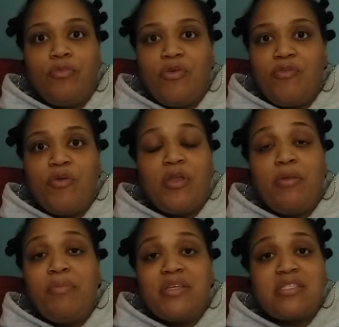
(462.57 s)
in
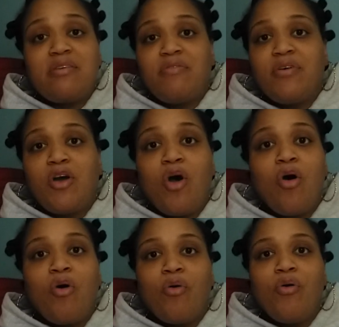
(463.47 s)
the midst of a
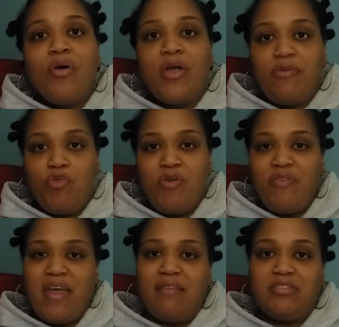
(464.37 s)
goal if you
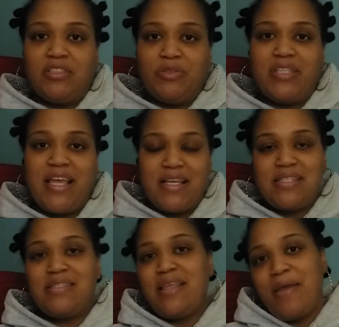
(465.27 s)
even have to take a
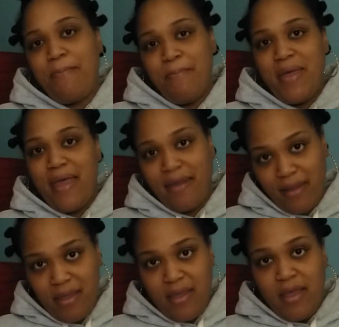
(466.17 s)
step
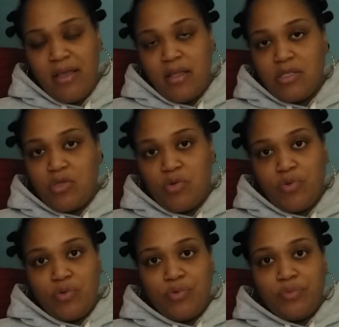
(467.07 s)
back
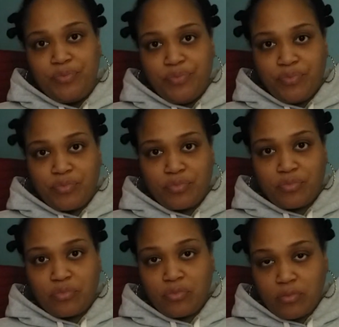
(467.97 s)
to
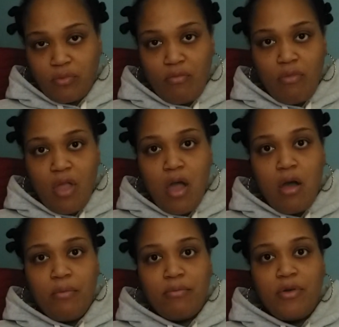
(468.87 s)

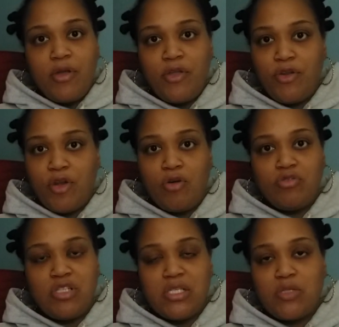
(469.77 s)
um you
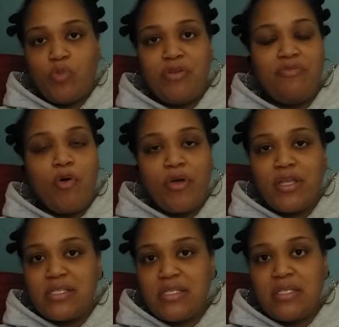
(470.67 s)
know just
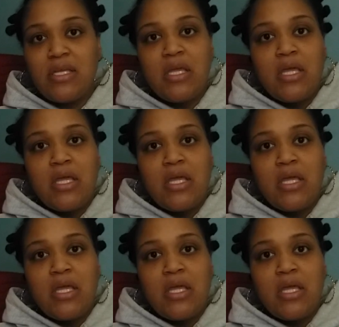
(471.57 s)
refocus and